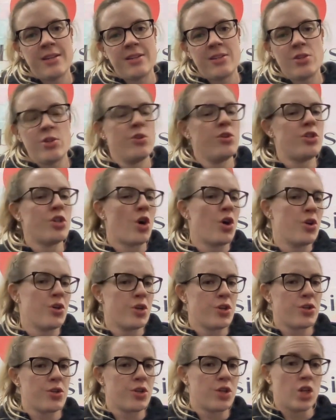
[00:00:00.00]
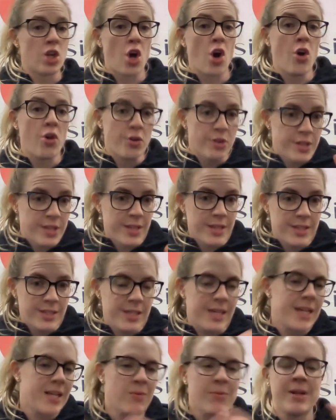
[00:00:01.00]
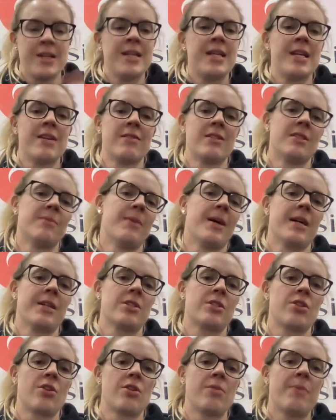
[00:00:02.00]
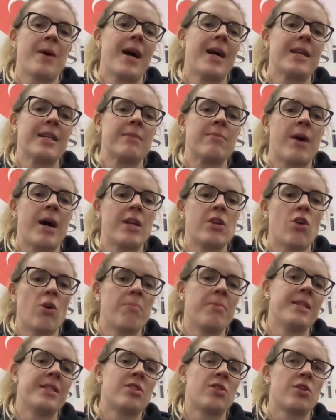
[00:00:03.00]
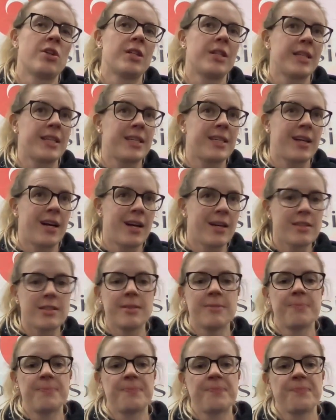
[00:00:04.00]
you don't load it anywhere near as much. So the pattern might not be so clear cut.